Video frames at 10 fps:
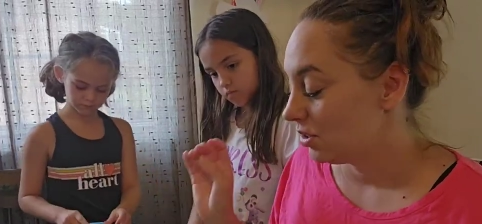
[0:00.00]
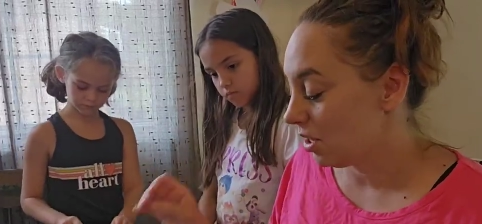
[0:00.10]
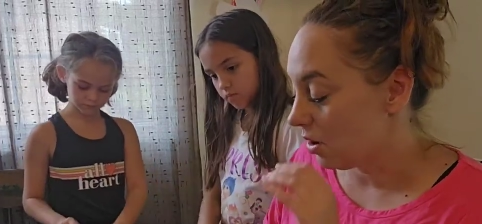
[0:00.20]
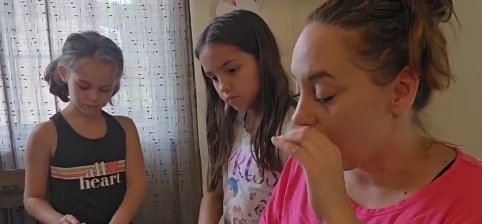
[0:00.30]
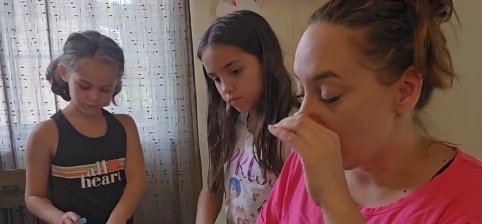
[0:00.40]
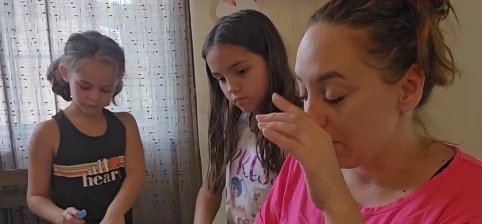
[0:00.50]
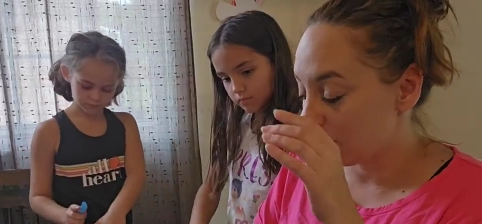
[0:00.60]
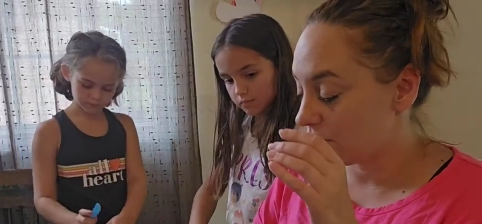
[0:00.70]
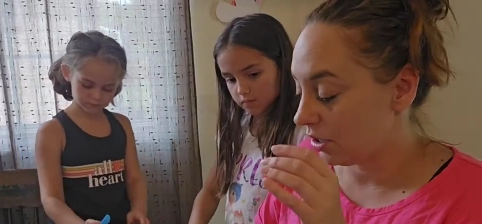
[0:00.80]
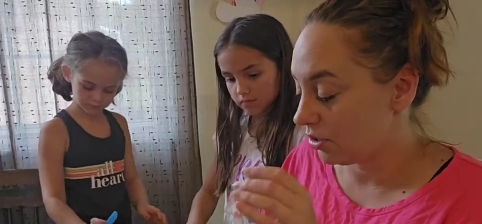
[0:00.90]
Speaker 1: So I'm
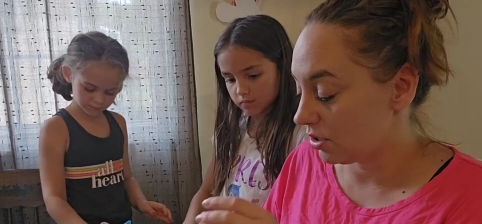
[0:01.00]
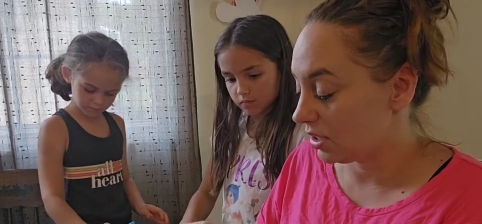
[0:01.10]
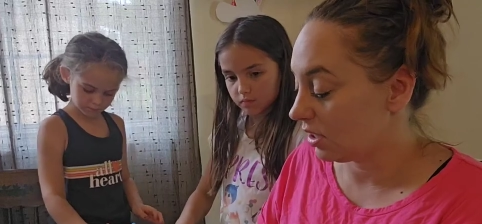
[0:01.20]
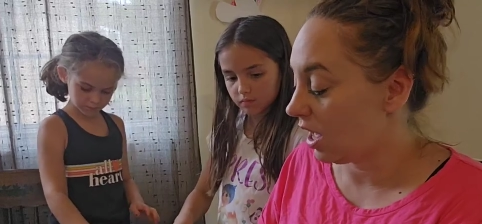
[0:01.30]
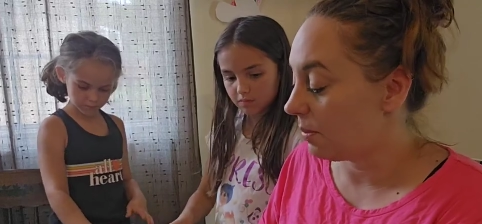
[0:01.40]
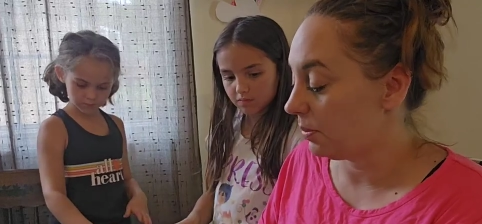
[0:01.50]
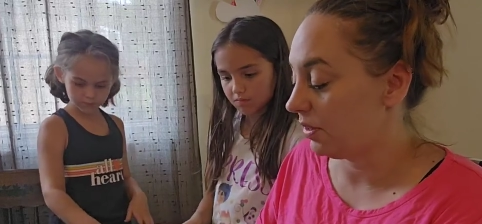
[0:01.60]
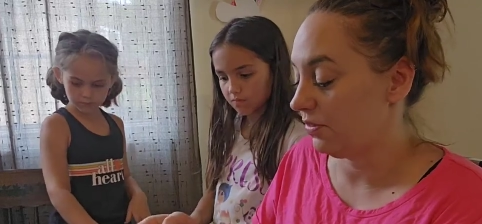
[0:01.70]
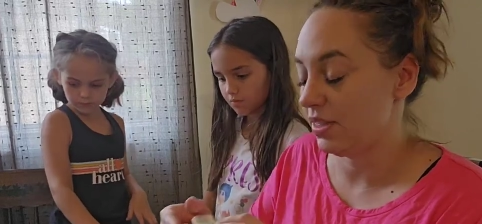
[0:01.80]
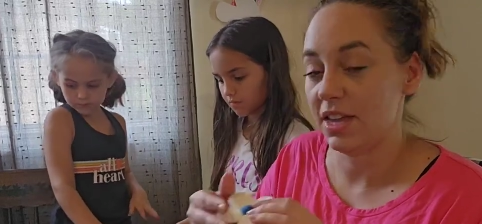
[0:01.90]
going to show you just a
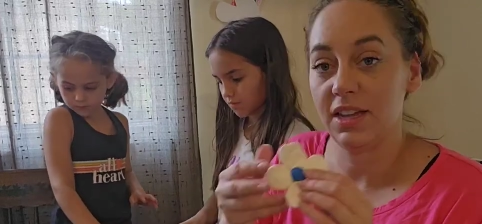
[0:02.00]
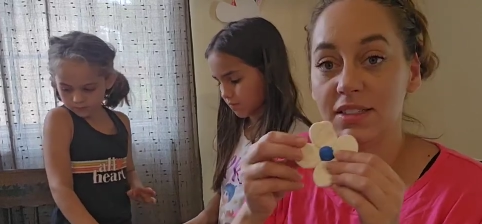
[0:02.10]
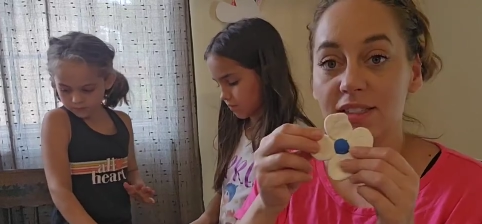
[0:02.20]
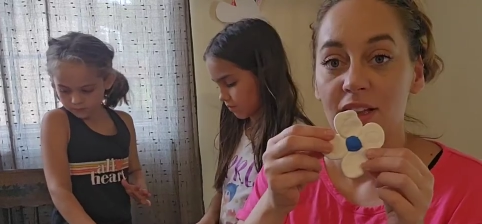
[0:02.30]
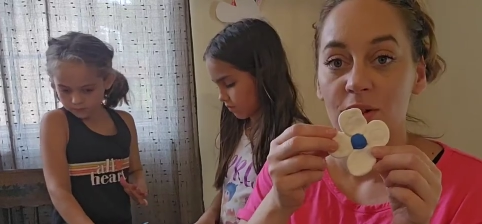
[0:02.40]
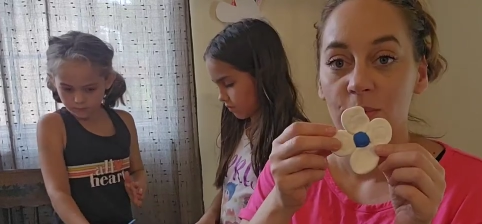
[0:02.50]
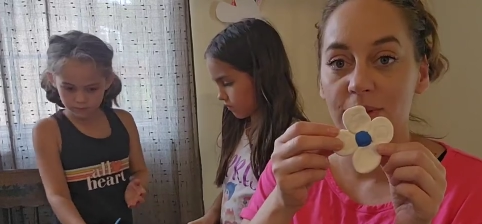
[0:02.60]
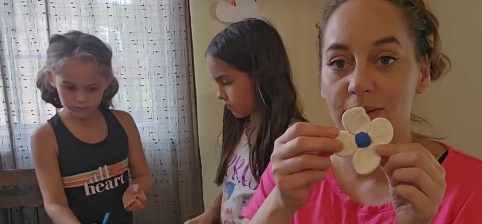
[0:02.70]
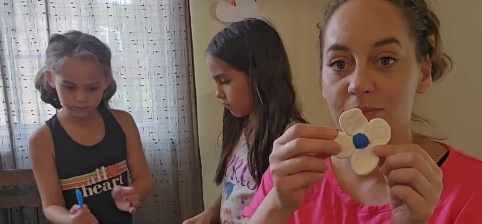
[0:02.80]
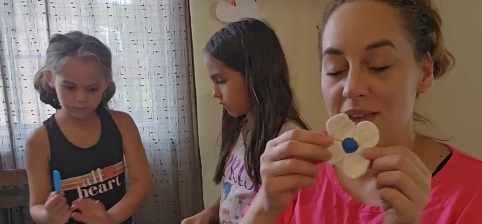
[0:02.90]
couple of things
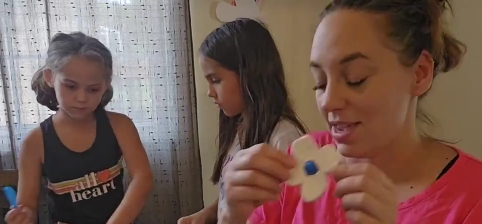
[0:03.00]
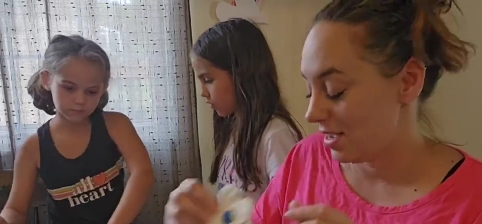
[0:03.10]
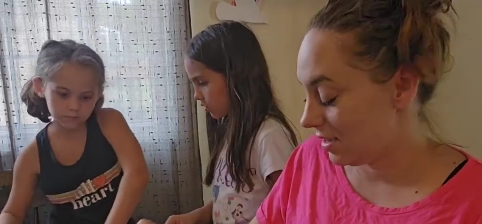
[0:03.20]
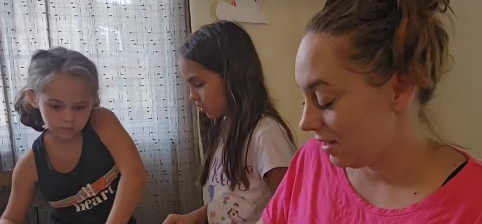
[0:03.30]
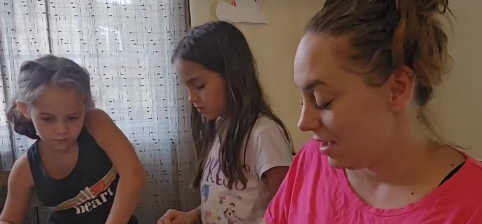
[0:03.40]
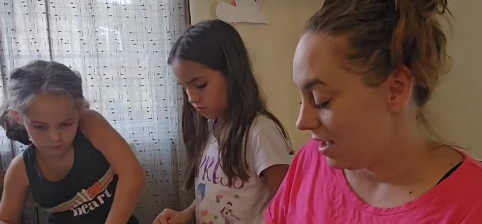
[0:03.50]
we've made,